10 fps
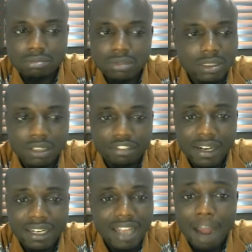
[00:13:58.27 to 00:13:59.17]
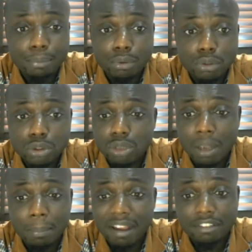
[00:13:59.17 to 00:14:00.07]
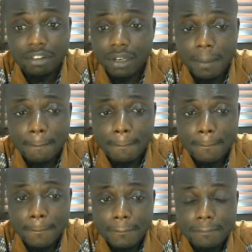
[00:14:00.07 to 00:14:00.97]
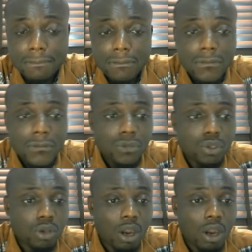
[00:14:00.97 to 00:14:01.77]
different approach to apply for them. So I'll